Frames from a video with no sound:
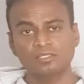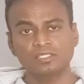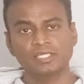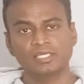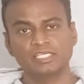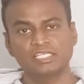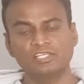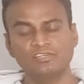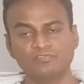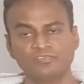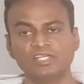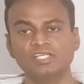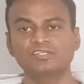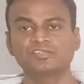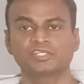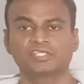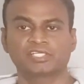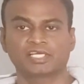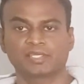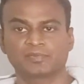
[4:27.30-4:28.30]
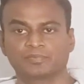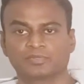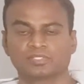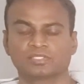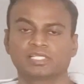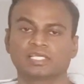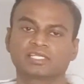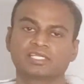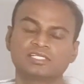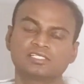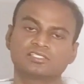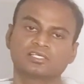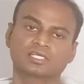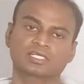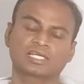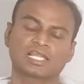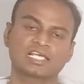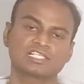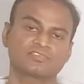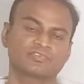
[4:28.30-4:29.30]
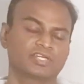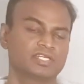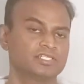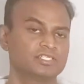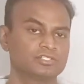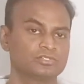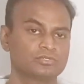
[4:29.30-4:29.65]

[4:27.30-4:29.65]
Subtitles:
on the inventory type, the kits are classified